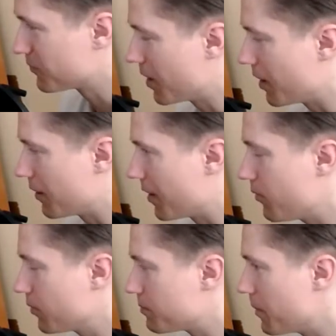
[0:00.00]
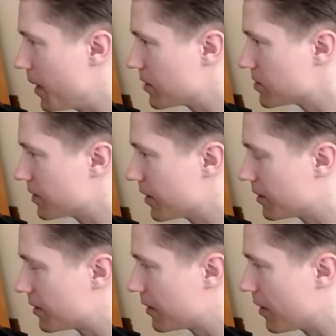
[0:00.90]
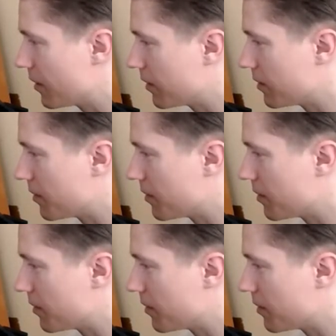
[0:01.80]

Yeah, I would imagine that the,